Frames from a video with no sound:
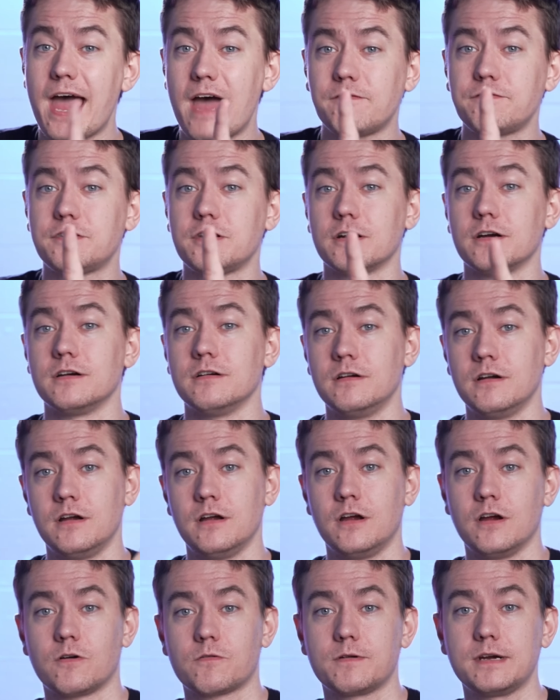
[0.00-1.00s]
after
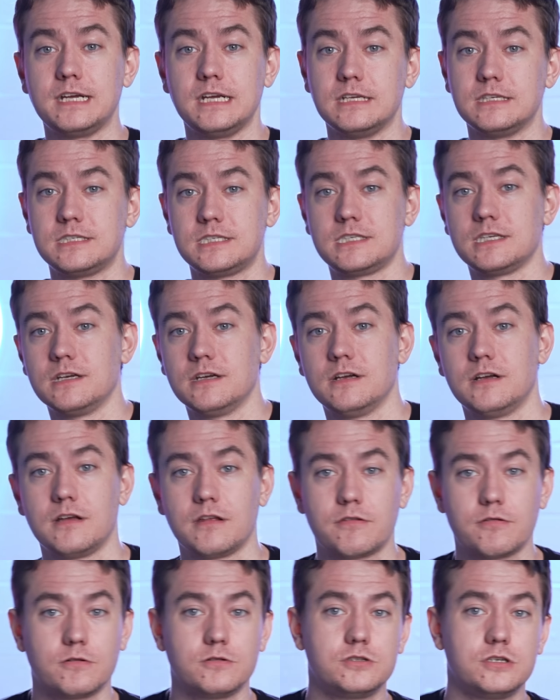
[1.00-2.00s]
Reese
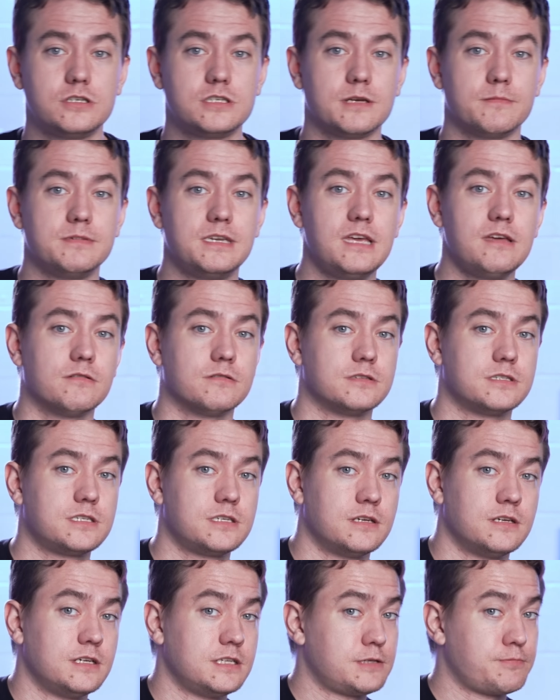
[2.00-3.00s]
throws you some
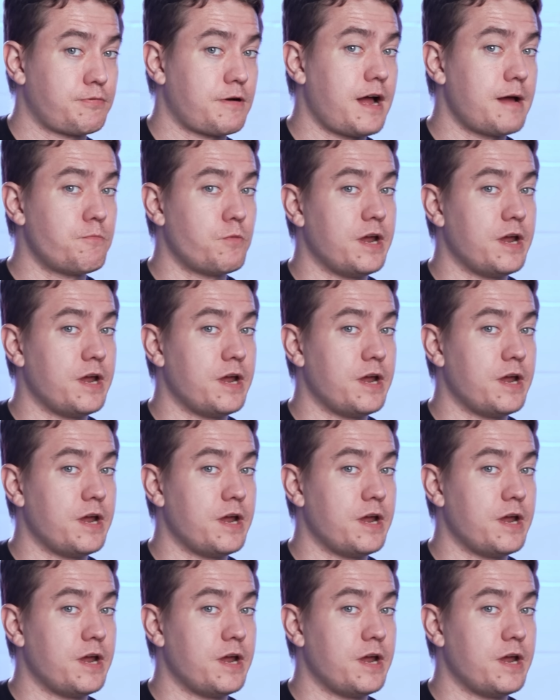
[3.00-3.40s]
deals. It's Prime